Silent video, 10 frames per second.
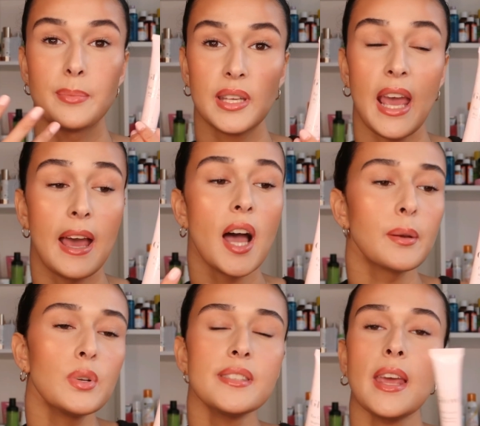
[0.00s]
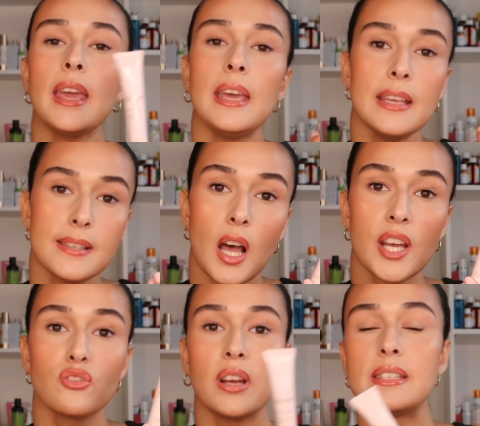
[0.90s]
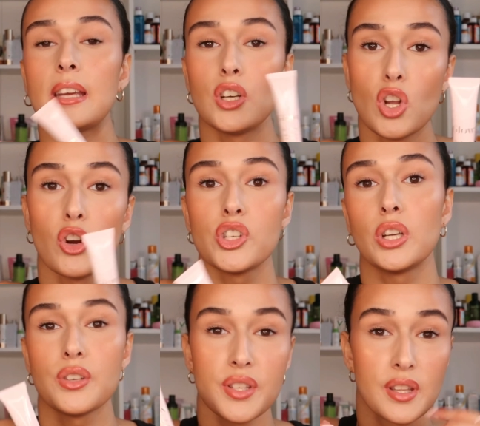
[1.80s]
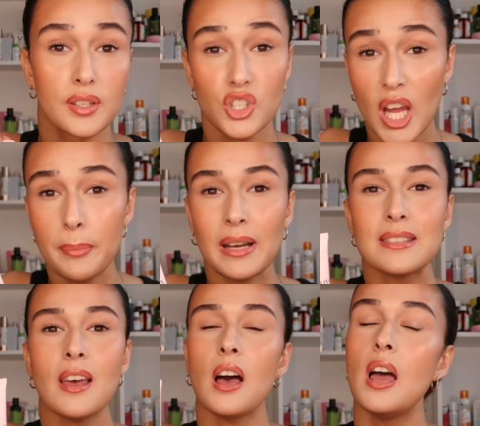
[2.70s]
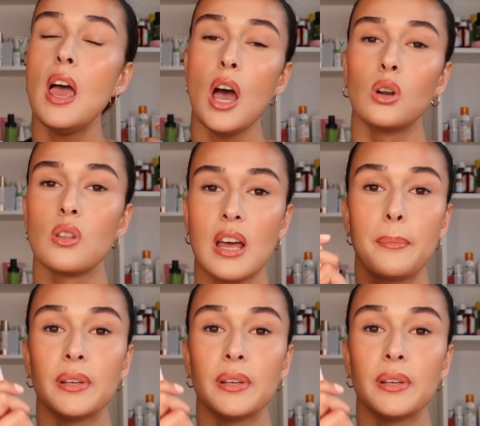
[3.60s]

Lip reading: But yeah, I would say it is hydrating and nourishing because of the shea butter and all that.